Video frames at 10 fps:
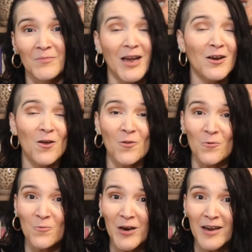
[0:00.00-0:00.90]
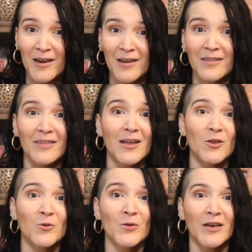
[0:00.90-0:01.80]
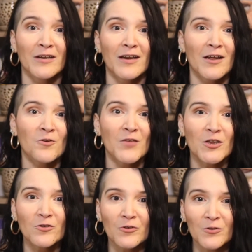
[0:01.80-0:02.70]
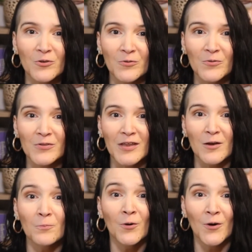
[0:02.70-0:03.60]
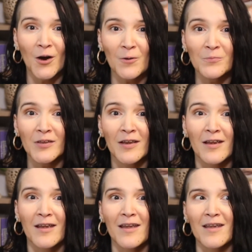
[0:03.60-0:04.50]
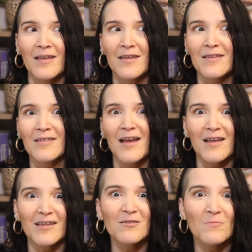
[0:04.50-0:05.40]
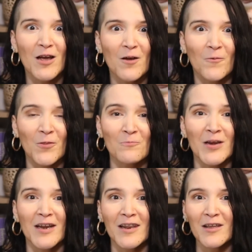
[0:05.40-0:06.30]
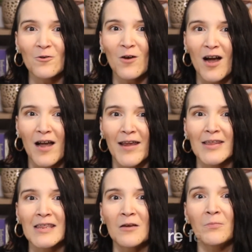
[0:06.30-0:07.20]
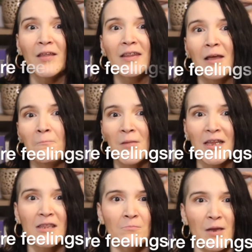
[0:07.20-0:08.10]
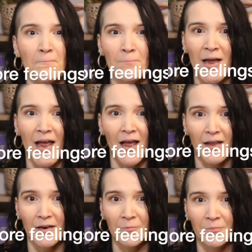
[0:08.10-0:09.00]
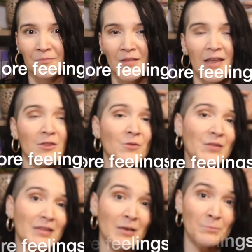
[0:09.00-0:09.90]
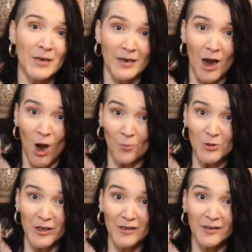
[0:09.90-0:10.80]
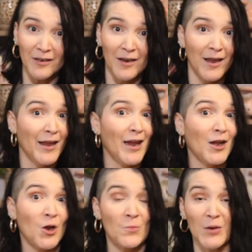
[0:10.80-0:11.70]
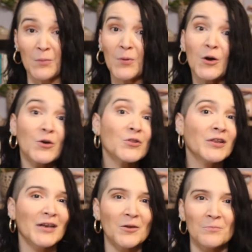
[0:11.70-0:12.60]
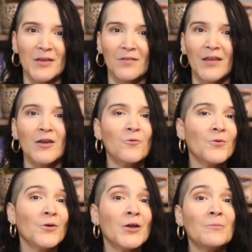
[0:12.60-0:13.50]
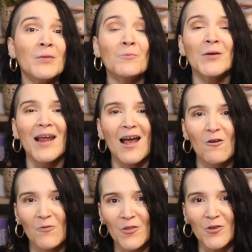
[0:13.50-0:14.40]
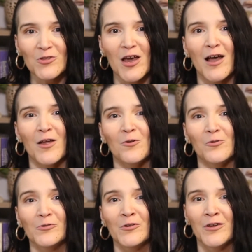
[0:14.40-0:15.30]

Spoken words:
Another way that you can kind of introduce a prompt is, I spy with my little eye something that makes me mad. And so this can be an object, it can be a person, it can be a thing, it could be whatever the child